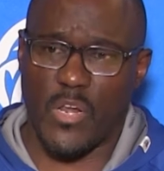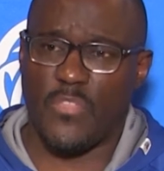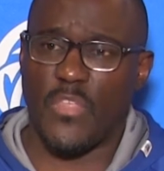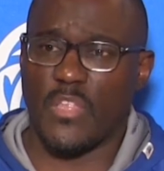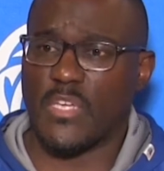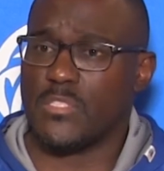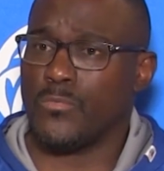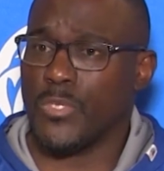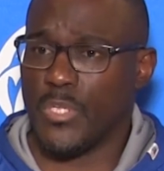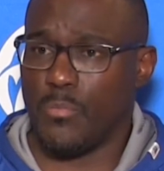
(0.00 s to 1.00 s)
And I think that's
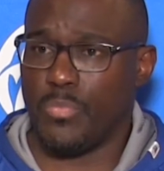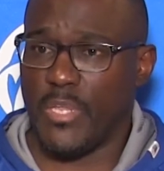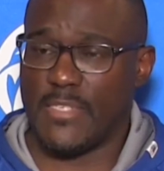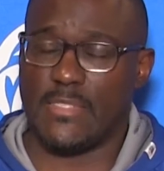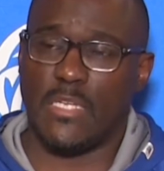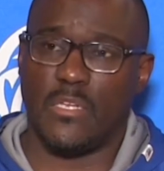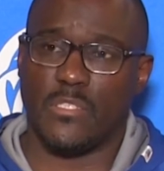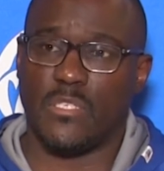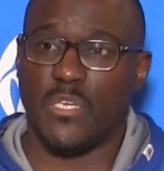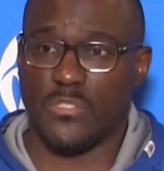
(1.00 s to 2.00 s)
really a blessing and
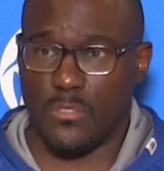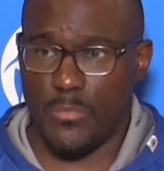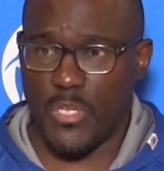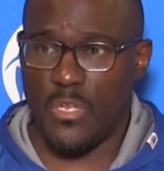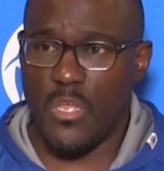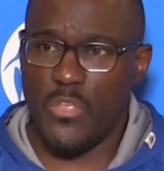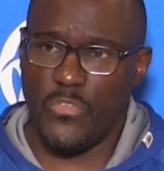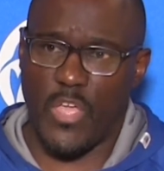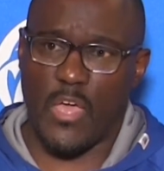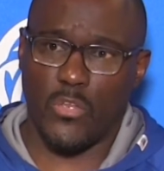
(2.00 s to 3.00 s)
a testament
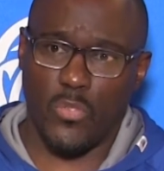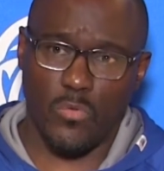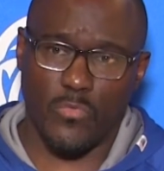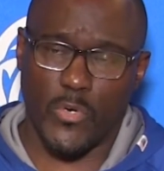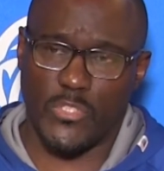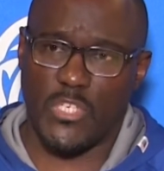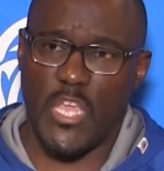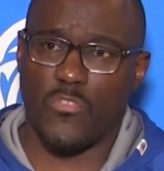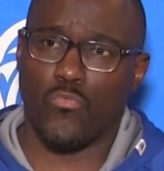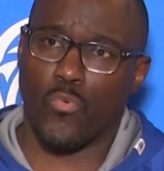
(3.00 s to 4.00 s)
to how the
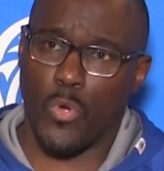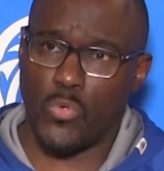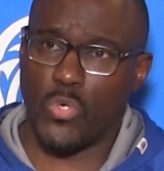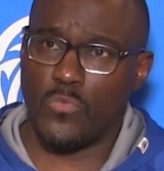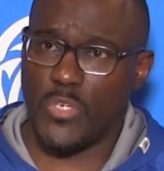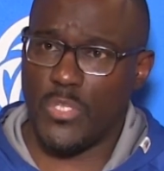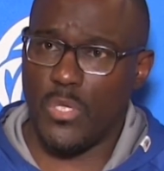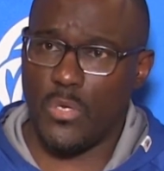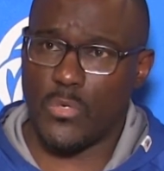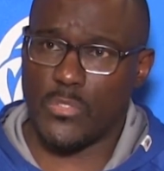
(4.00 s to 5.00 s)
university has grown over the
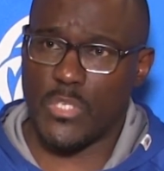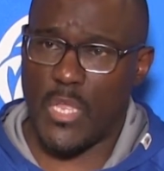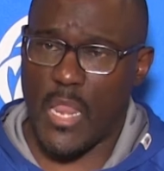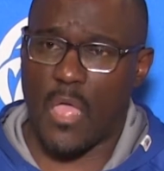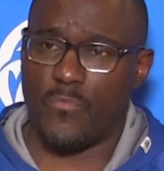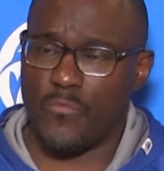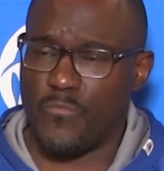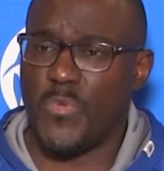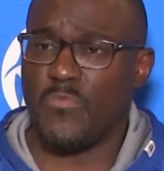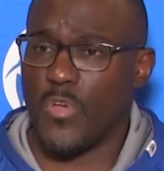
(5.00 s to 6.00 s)
years. And I've
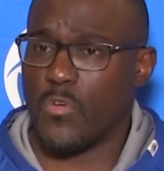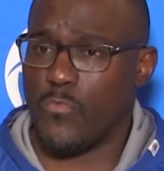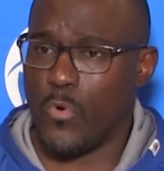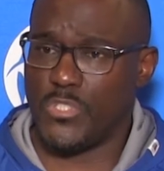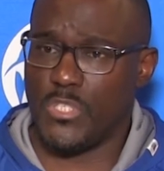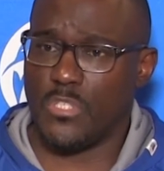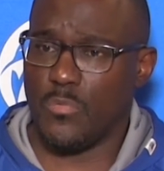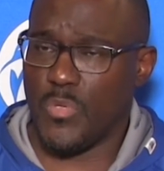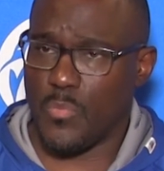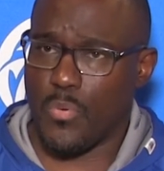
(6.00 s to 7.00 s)
been very fortunate
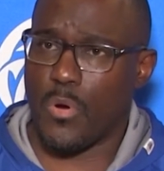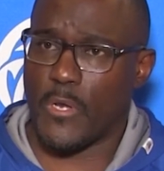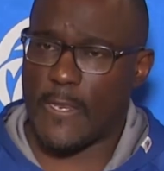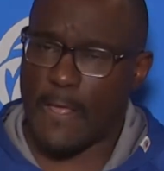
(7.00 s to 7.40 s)
to be a part of